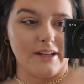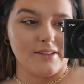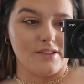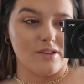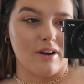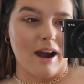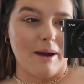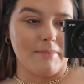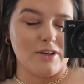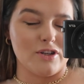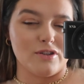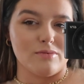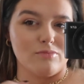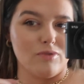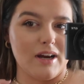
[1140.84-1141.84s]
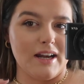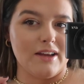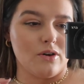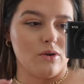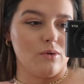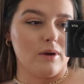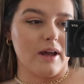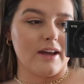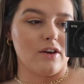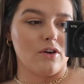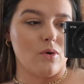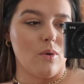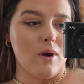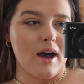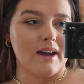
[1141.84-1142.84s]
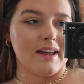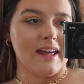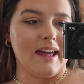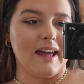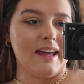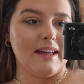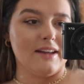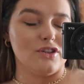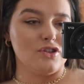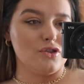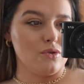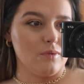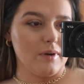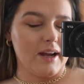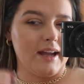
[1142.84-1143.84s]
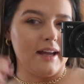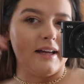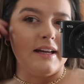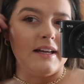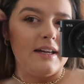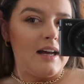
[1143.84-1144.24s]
Instagram. They do some really cool, like, quirky jewellery.